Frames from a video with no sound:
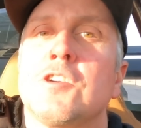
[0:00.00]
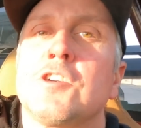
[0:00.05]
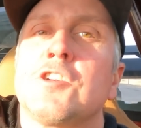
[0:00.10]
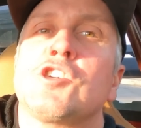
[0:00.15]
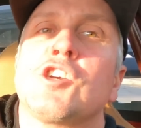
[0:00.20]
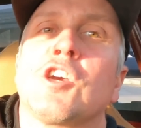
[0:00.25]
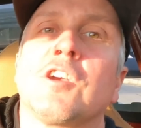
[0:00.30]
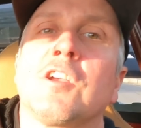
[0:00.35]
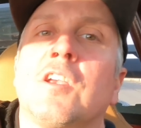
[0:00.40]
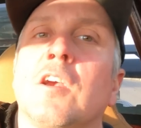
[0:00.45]

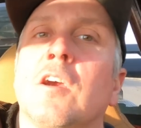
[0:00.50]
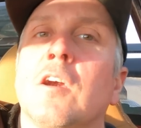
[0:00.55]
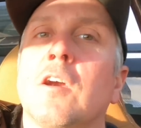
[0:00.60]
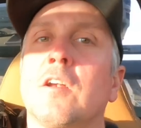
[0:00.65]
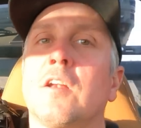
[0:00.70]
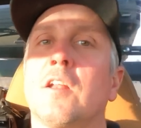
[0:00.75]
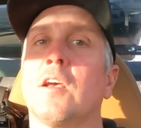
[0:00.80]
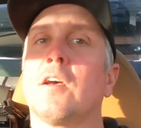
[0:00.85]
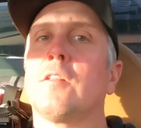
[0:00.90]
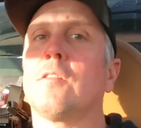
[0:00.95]

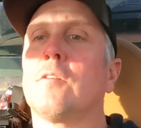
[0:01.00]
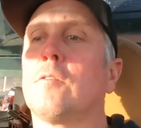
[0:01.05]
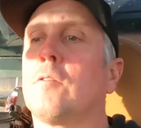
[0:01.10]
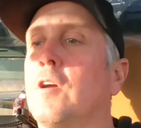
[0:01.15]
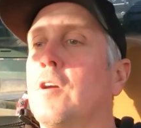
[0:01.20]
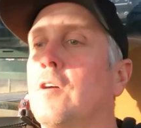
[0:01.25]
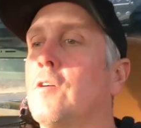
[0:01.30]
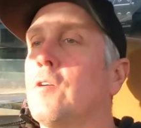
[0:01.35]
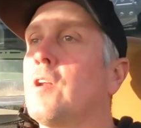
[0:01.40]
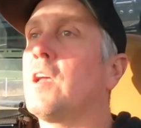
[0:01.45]
Junkyard down the
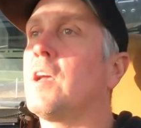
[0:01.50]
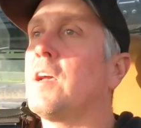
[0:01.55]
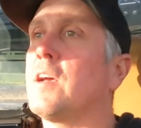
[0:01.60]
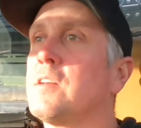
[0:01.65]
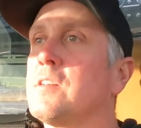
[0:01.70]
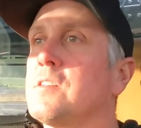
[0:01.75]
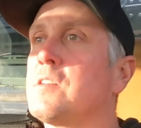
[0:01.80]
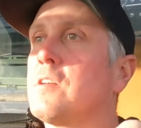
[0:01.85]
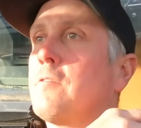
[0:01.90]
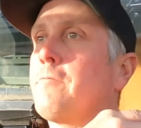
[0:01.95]
road
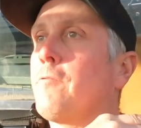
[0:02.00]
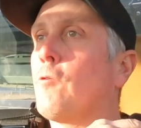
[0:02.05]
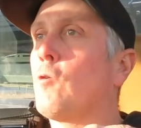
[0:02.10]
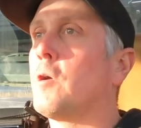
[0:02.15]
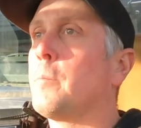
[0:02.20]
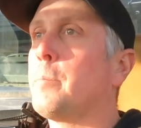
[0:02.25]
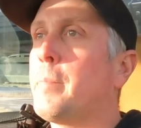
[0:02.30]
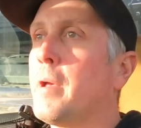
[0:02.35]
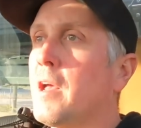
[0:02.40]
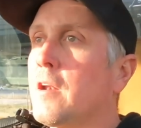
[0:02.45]
has a
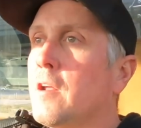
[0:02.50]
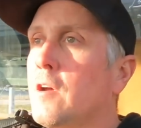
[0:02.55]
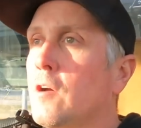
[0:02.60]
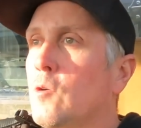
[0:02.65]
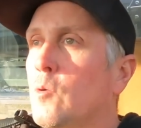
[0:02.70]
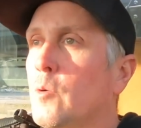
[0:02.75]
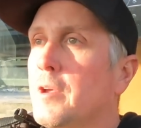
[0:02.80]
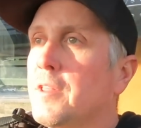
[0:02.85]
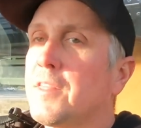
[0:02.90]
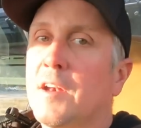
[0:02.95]
Ford
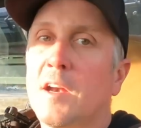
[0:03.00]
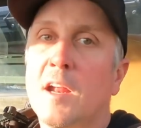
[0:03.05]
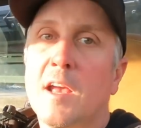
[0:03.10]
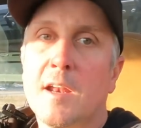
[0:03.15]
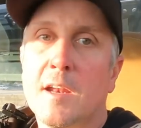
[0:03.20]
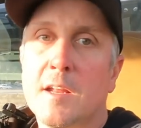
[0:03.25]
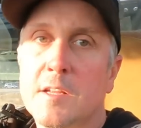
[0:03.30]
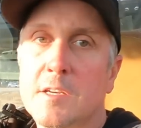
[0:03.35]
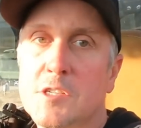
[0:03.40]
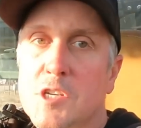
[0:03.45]
Pinto with an
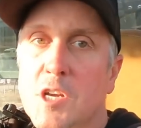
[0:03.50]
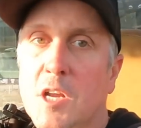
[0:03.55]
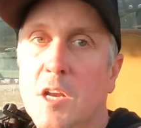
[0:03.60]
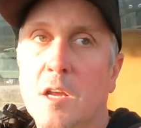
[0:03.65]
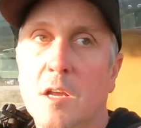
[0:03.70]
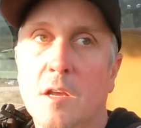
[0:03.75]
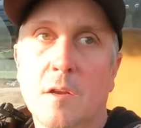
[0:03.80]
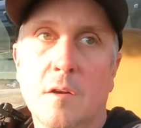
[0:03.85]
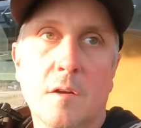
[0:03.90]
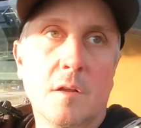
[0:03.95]
8-inch in
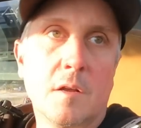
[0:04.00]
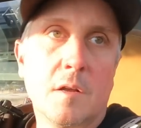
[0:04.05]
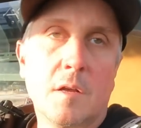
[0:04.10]
it.